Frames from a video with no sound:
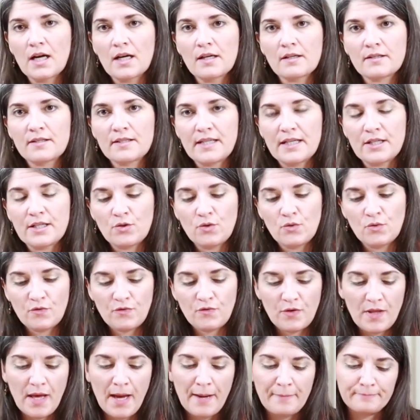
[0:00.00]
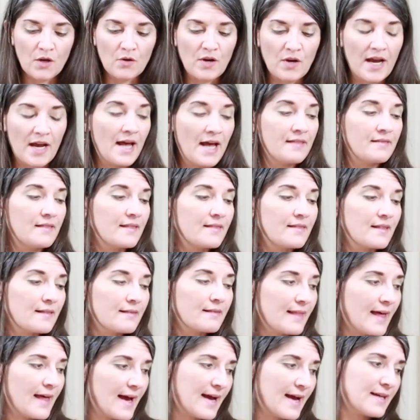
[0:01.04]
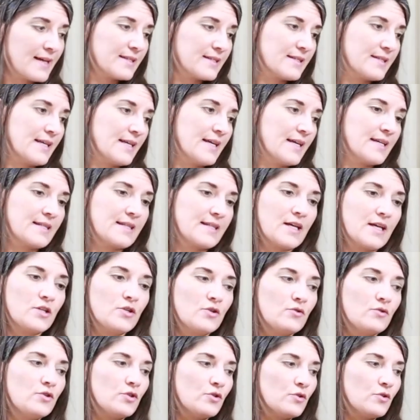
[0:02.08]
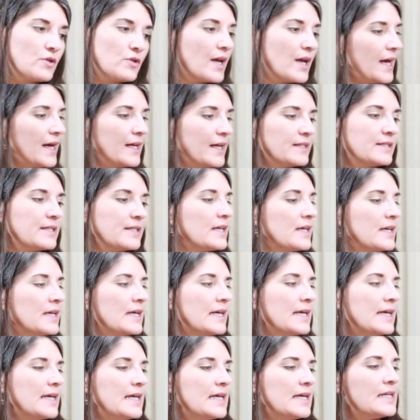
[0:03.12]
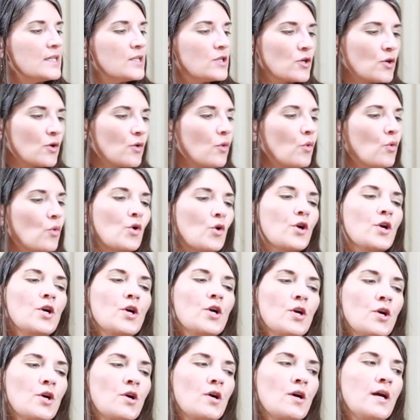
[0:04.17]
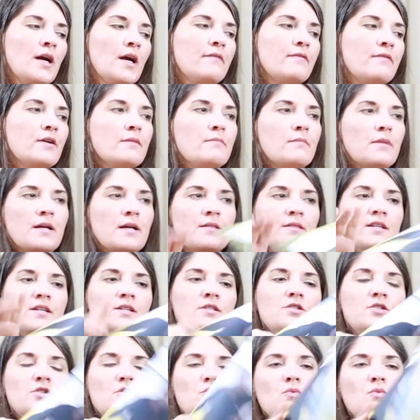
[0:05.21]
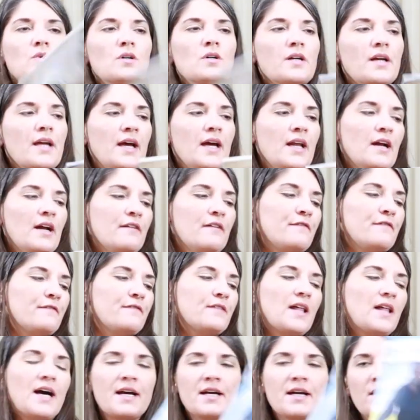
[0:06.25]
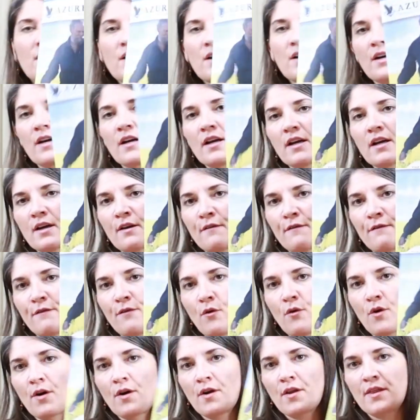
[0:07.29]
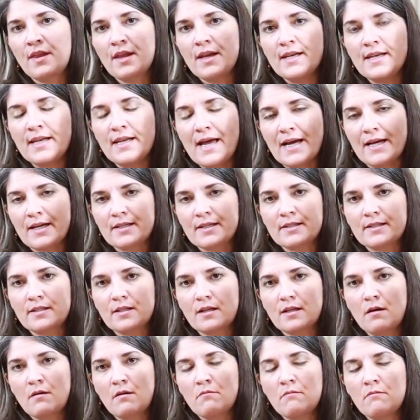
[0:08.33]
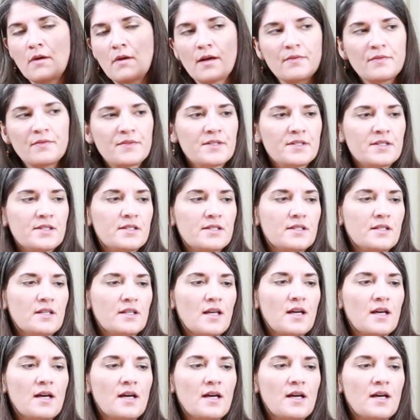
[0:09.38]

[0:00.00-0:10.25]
stay tuned for that. Okay, and then the last thing that you do get in your order every month is you will get a flyer for the next month's